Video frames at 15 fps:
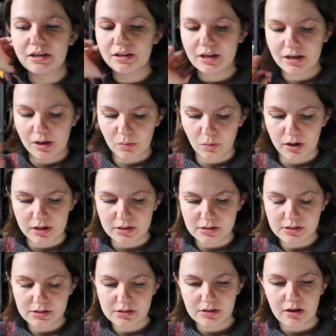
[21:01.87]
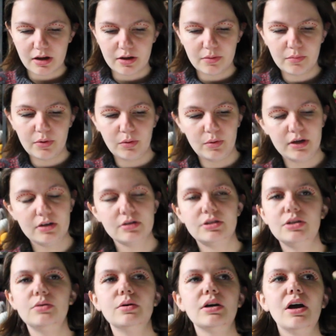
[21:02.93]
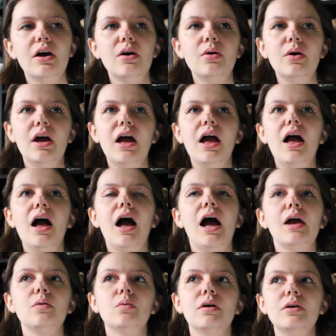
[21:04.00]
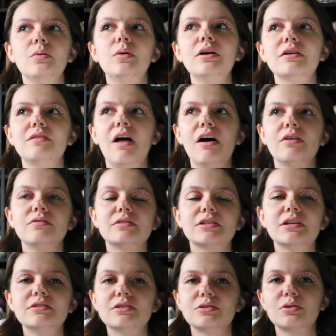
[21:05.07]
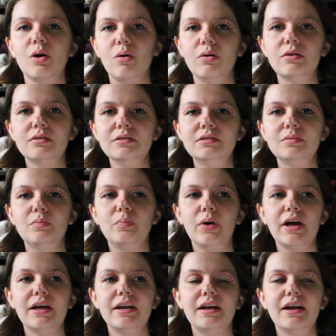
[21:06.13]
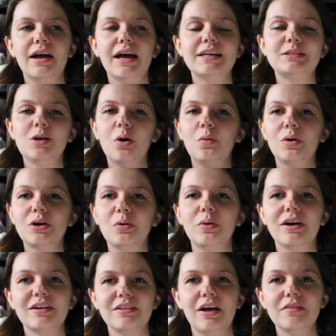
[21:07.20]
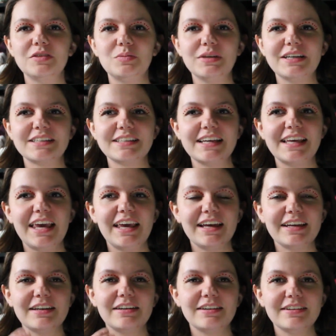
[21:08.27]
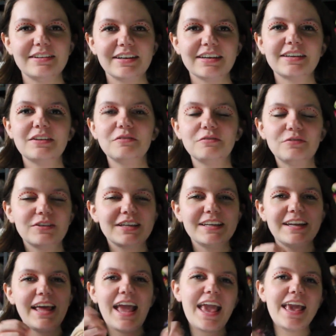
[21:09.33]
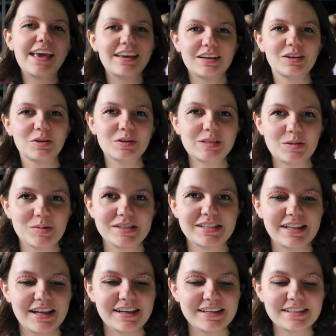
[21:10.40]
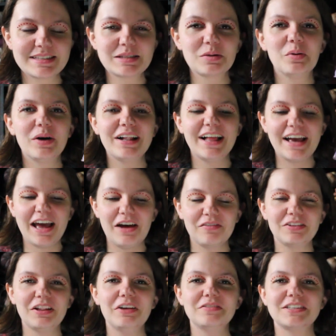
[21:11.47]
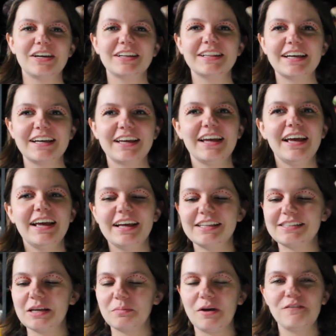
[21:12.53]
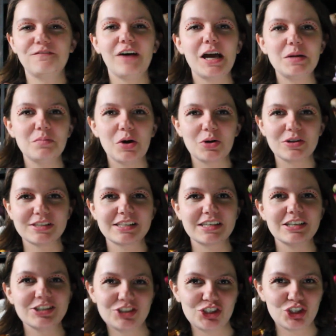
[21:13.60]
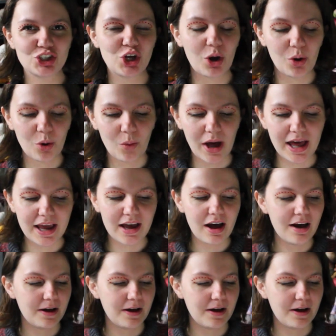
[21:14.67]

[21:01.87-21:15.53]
like I was a week or two ago, I want to wear gloves because it's cold, but I don't want to wear gloves because I can't like freaking hang Christmas lights while I have gloves on. Like, it's like my fine motor skills just go away.